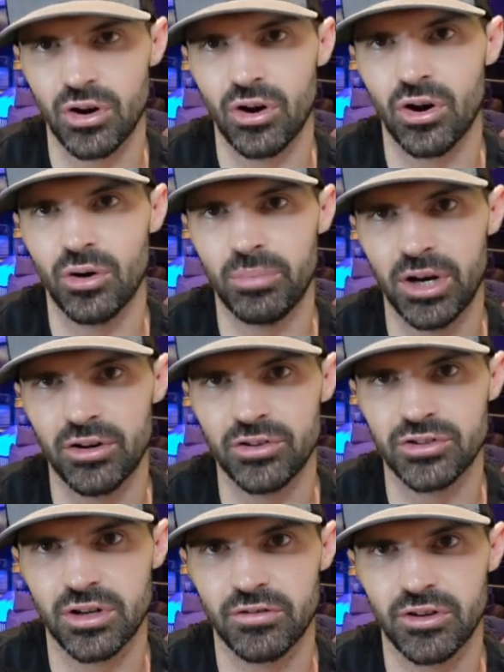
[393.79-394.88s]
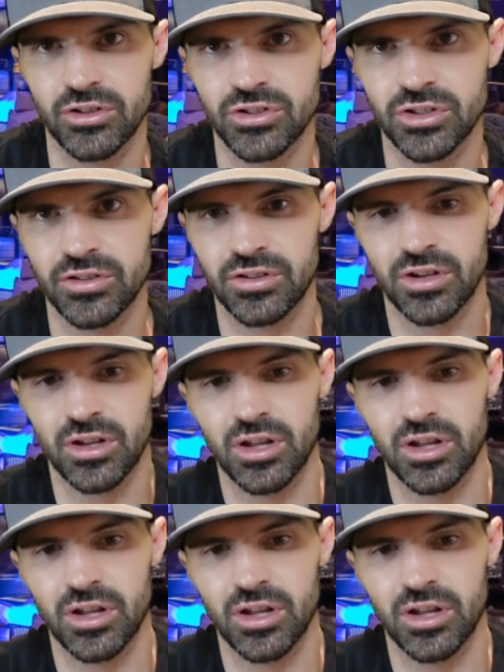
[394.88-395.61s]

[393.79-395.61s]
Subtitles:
or bearish divergence,